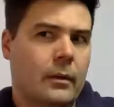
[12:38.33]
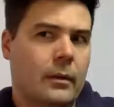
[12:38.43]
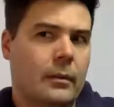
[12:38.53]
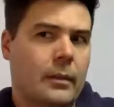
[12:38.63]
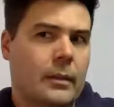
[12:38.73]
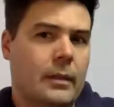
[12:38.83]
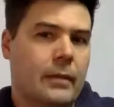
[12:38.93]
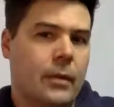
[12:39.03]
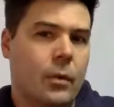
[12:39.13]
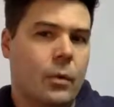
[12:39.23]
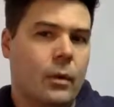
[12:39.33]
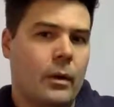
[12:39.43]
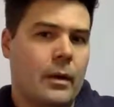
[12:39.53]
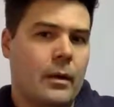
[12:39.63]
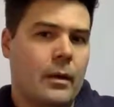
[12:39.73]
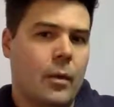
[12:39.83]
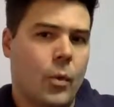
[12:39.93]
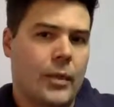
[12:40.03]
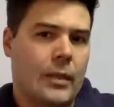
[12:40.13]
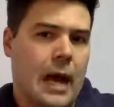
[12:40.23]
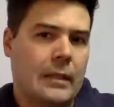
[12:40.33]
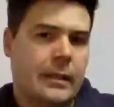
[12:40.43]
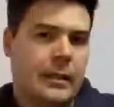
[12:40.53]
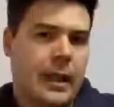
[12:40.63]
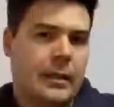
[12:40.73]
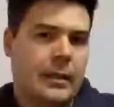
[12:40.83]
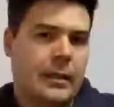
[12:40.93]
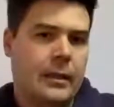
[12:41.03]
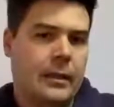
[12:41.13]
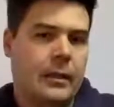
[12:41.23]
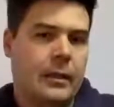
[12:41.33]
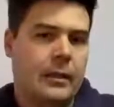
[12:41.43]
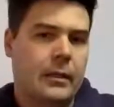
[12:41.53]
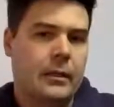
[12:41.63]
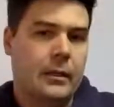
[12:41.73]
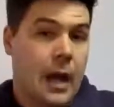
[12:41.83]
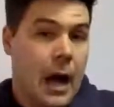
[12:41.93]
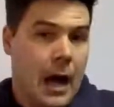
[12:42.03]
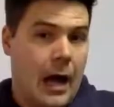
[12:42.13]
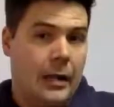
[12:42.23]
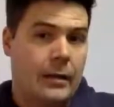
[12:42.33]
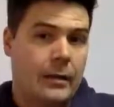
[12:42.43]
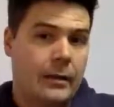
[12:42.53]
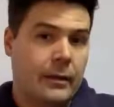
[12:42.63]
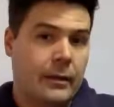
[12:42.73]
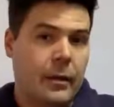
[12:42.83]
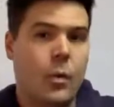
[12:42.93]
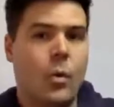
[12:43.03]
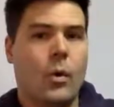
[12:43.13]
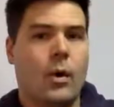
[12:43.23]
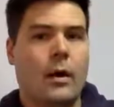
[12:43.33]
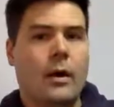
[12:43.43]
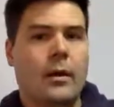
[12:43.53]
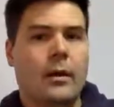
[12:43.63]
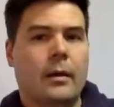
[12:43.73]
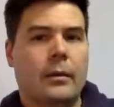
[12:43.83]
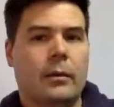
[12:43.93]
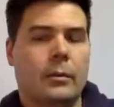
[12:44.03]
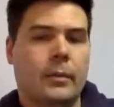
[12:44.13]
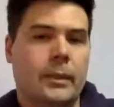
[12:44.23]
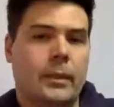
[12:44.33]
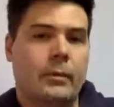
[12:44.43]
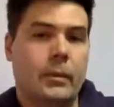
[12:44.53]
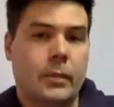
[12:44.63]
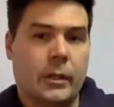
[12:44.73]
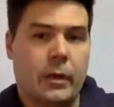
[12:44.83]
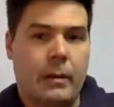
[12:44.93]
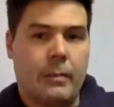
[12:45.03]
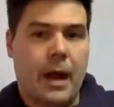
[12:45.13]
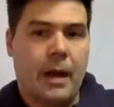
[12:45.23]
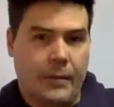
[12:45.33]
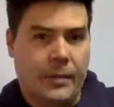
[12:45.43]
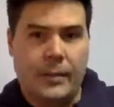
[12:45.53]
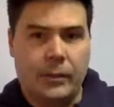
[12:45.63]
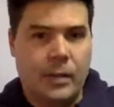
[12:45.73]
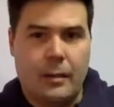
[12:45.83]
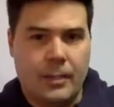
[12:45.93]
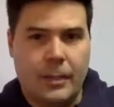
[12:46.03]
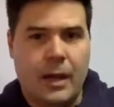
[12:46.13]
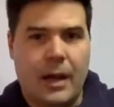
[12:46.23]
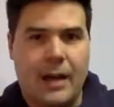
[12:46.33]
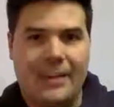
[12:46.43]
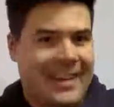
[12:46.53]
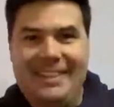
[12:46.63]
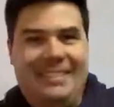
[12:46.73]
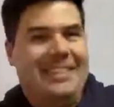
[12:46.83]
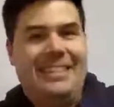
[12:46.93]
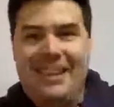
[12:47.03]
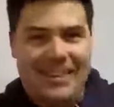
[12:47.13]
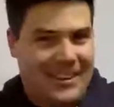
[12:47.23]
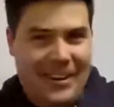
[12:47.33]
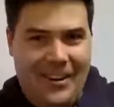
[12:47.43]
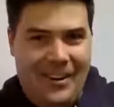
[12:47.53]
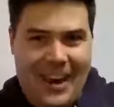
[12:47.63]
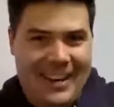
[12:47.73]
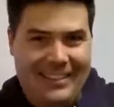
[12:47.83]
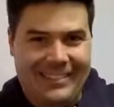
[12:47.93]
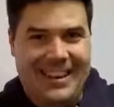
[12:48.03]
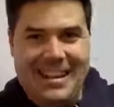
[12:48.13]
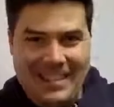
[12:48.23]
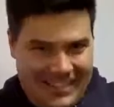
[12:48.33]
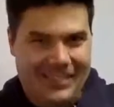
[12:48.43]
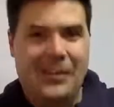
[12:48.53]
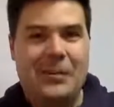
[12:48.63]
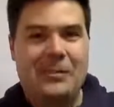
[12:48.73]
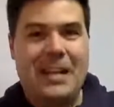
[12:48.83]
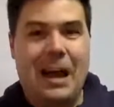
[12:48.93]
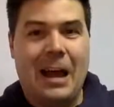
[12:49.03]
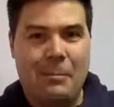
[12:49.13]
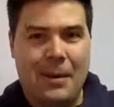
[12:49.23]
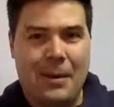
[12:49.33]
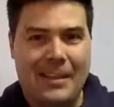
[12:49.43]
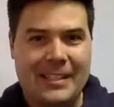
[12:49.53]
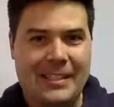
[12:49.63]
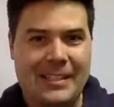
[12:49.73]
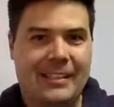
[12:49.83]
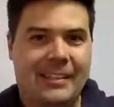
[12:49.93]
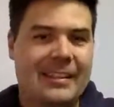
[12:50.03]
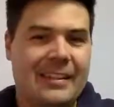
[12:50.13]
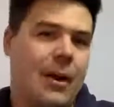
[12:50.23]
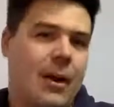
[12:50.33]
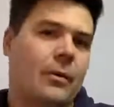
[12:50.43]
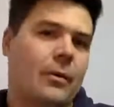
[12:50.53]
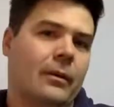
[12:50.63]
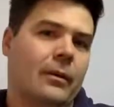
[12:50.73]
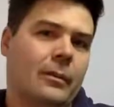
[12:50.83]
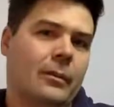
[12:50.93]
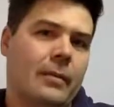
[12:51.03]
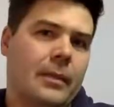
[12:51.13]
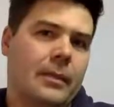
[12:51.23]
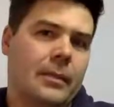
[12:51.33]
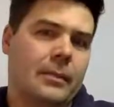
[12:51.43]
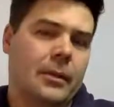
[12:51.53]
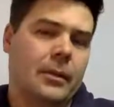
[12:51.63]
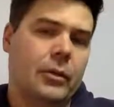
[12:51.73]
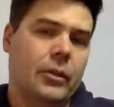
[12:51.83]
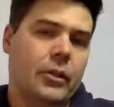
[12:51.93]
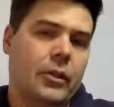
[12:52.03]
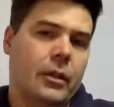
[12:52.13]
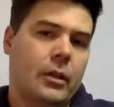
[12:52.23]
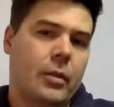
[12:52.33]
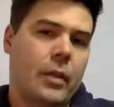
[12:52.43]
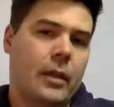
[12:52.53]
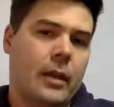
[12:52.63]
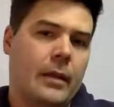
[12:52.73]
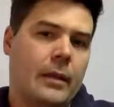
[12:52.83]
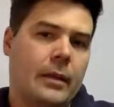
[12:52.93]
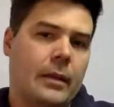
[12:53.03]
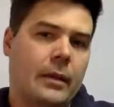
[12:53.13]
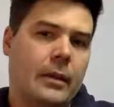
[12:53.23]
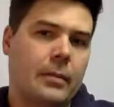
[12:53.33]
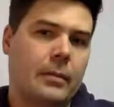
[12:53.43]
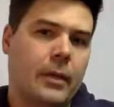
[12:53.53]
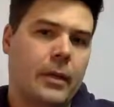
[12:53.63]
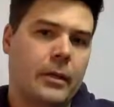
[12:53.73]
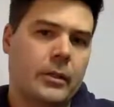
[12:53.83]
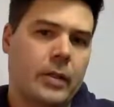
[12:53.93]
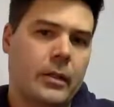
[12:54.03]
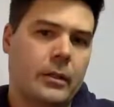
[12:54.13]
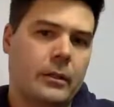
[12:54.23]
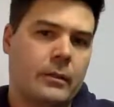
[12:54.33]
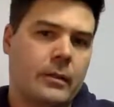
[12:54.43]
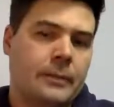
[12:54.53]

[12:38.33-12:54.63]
believe in the orthodoxy that he is God, or you can believe he was a great prophet and still come to God? Like, there you go, right? So now we're parsing down what it means to be a Christian in a way that I think can be very destructive.